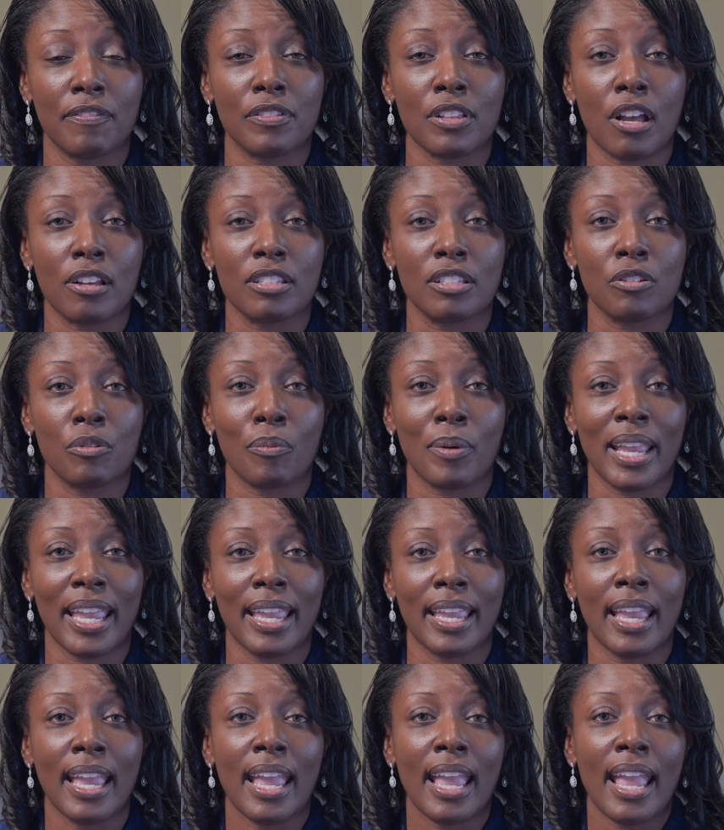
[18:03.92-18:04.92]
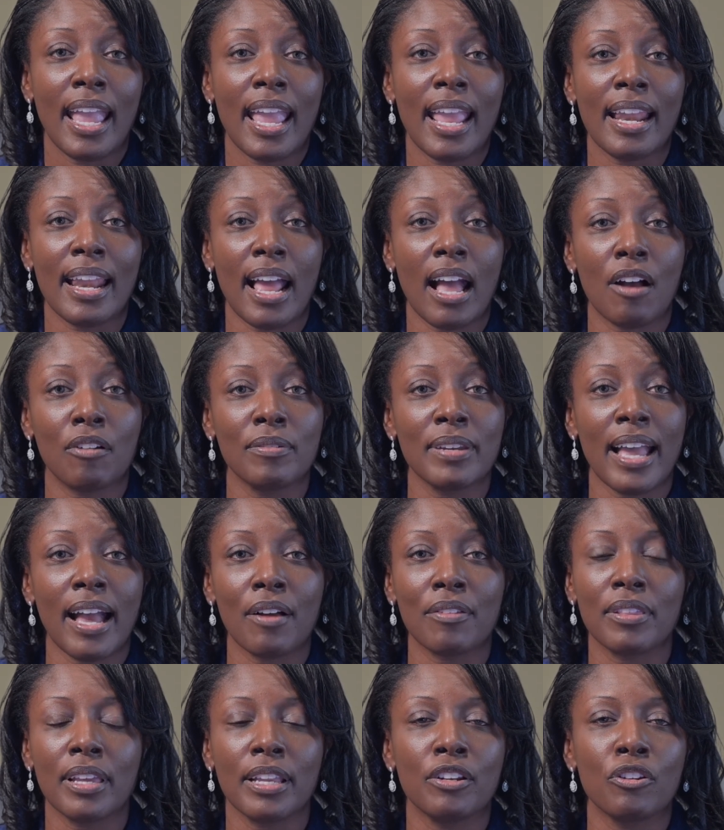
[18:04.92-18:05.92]
lost the weight and how now
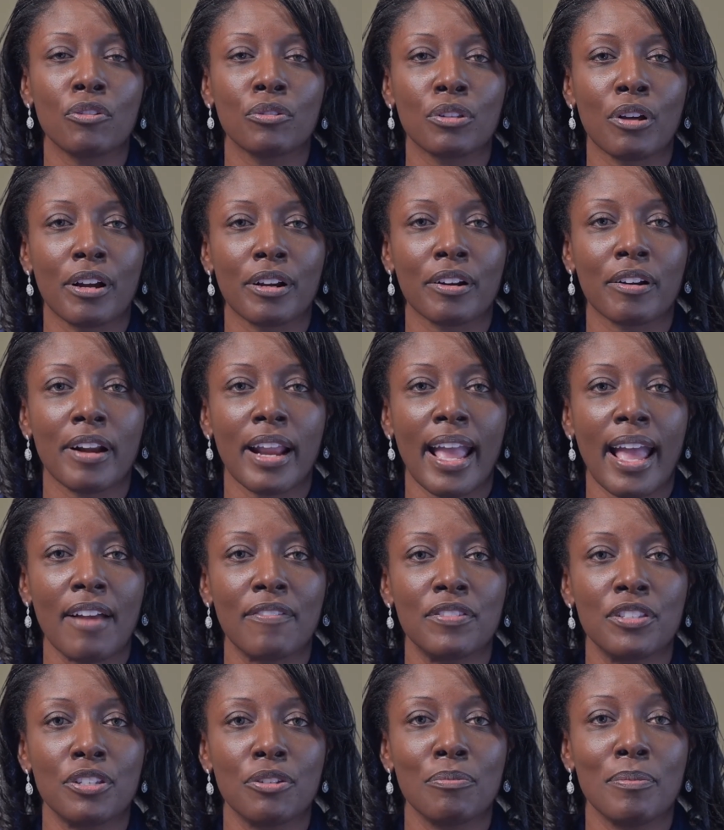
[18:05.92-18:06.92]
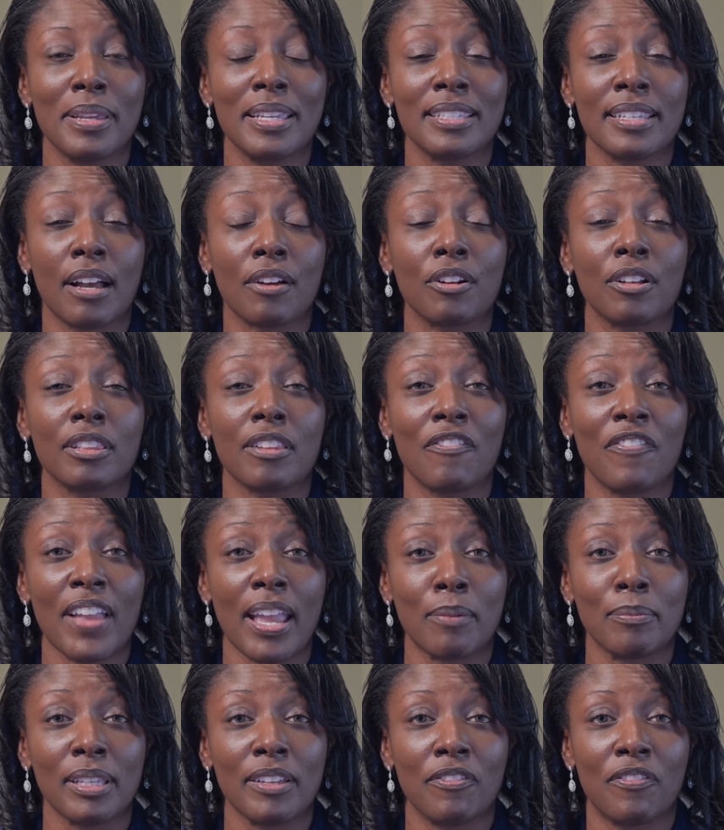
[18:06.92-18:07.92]
they no longer have to miss out on the
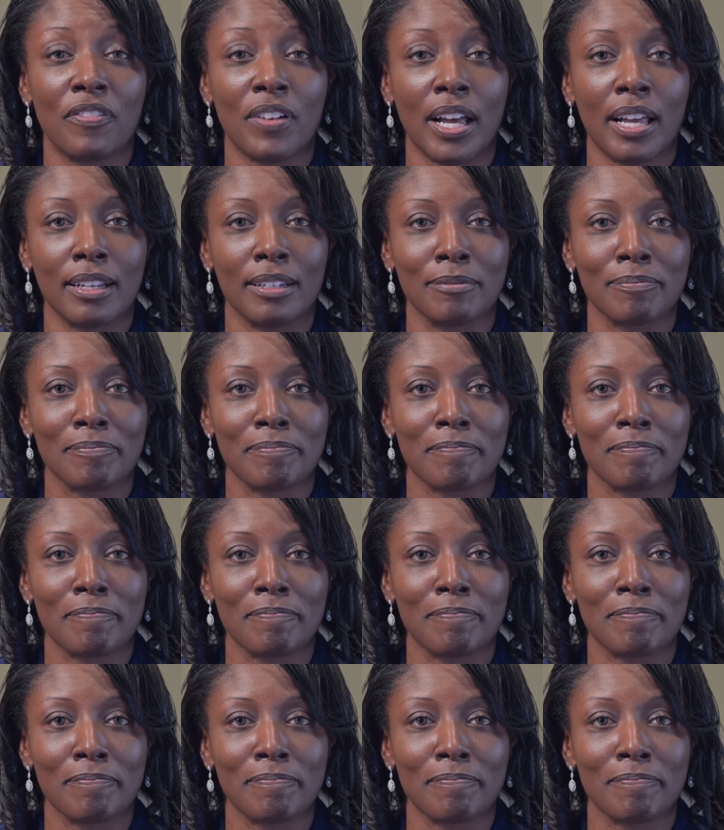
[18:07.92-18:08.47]
family fun.